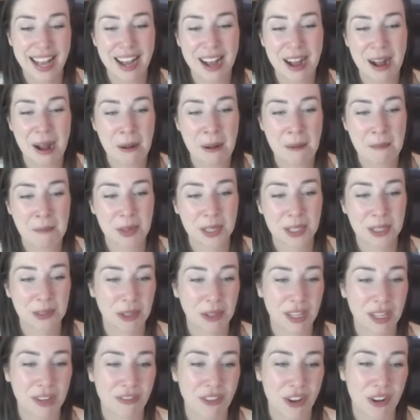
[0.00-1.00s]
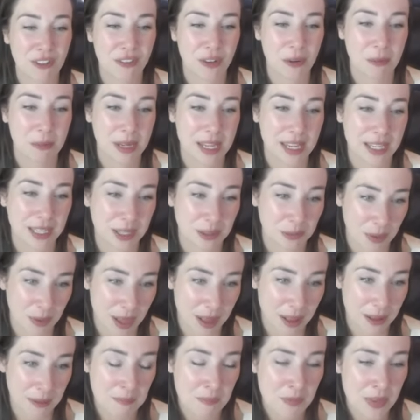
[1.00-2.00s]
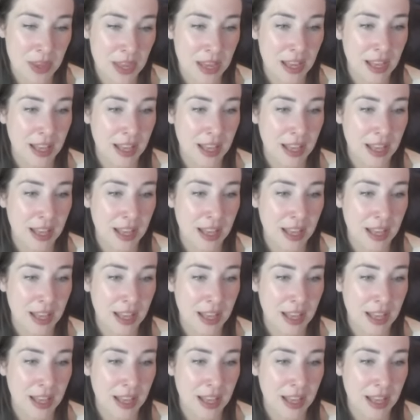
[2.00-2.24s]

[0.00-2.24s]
It's really fun for me as well.